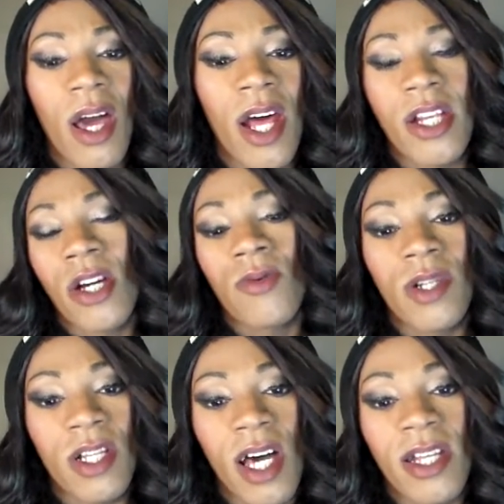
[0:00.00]
And I know
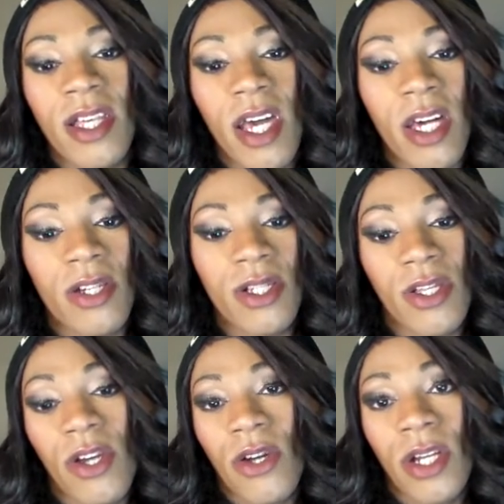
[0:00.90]
what a lot of the haters
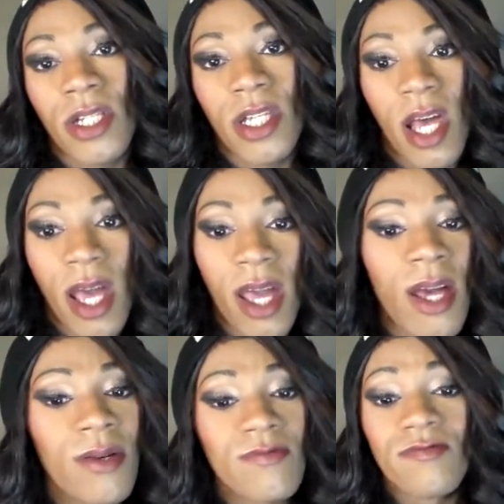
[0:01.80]
out there are gonna say.